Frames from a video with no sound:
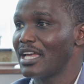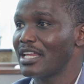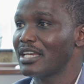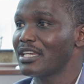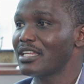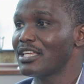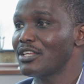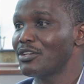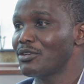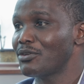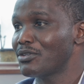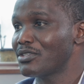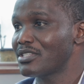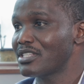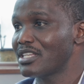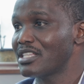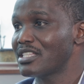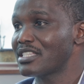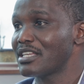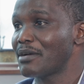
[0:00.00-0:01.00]
And he
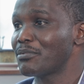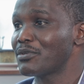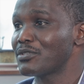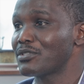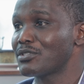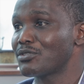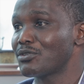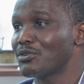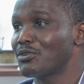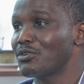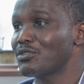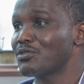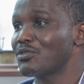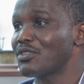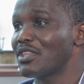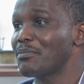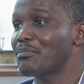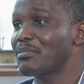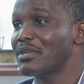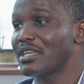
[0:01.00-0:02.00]
knows it's supposed to go to
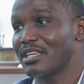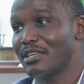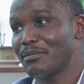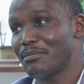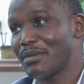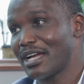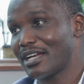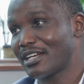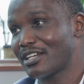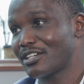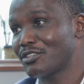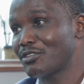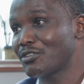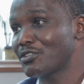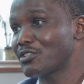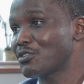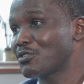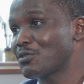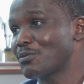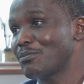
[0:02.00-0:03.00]
the piggy bank,
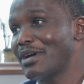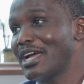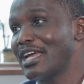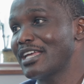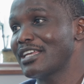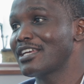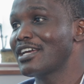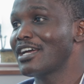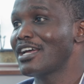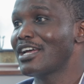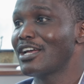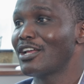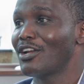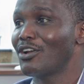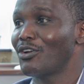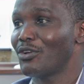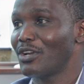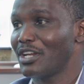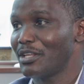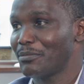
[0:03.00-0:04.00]
not to buy
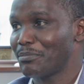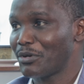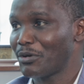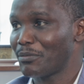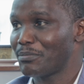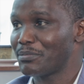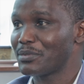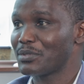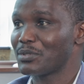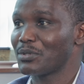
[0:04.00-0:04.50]
lollipop.